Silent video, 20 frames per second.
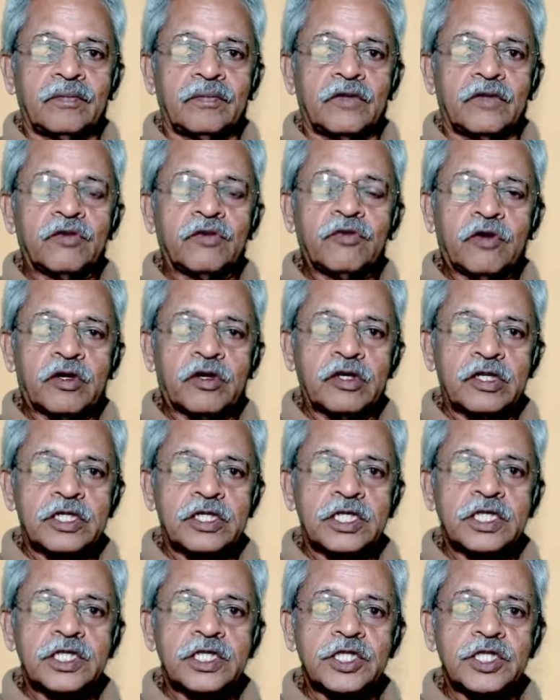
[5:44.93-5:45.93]
for
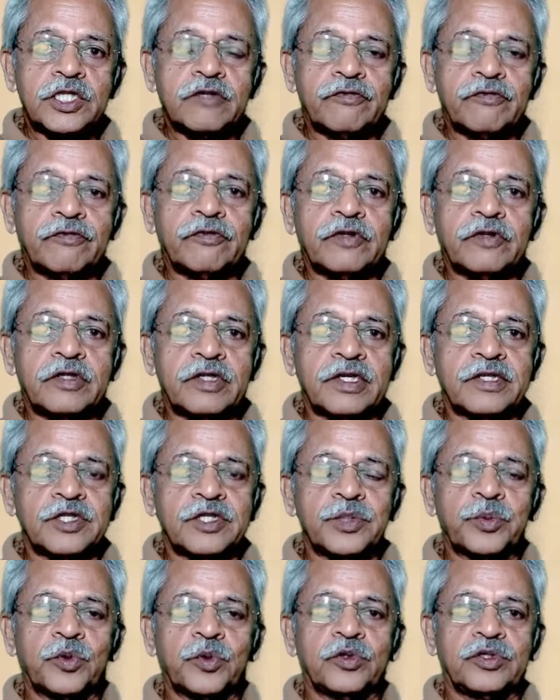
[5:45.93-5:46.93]
its safe
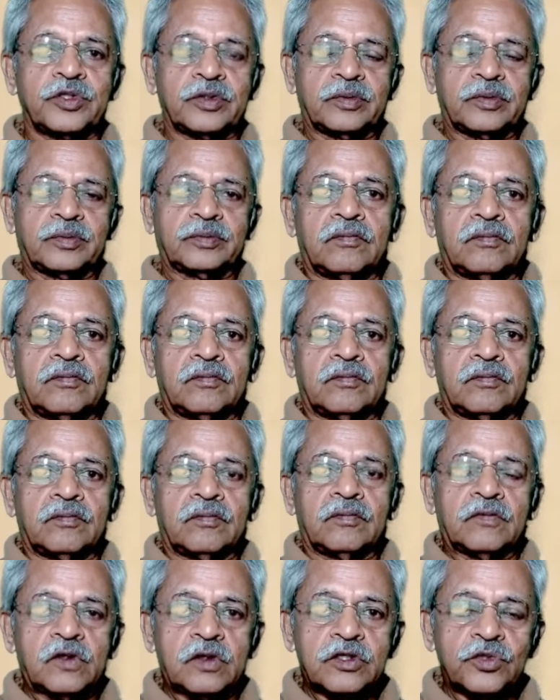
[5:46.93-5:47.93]
transport. There
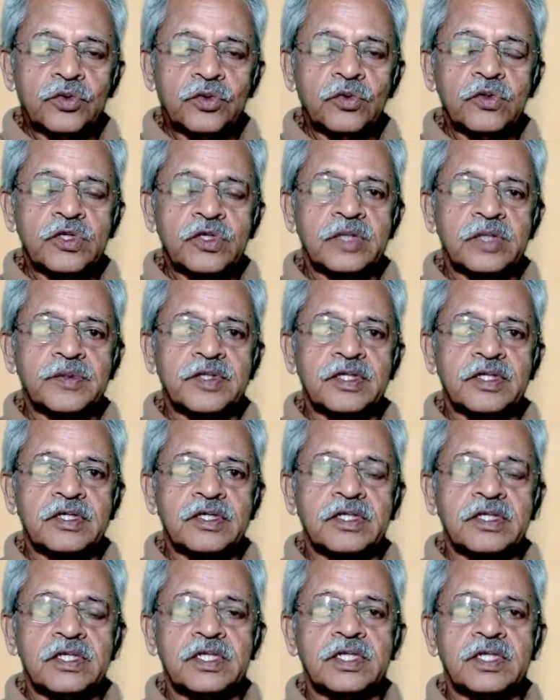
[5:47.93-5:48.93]
are two
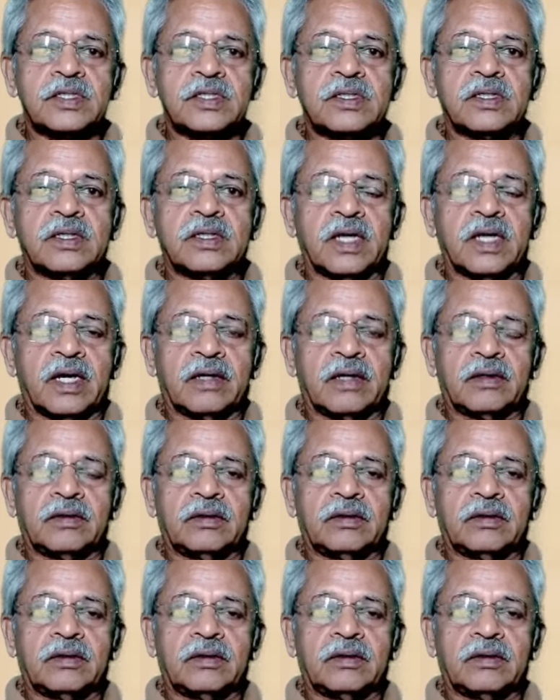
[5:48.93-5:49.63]
substances there.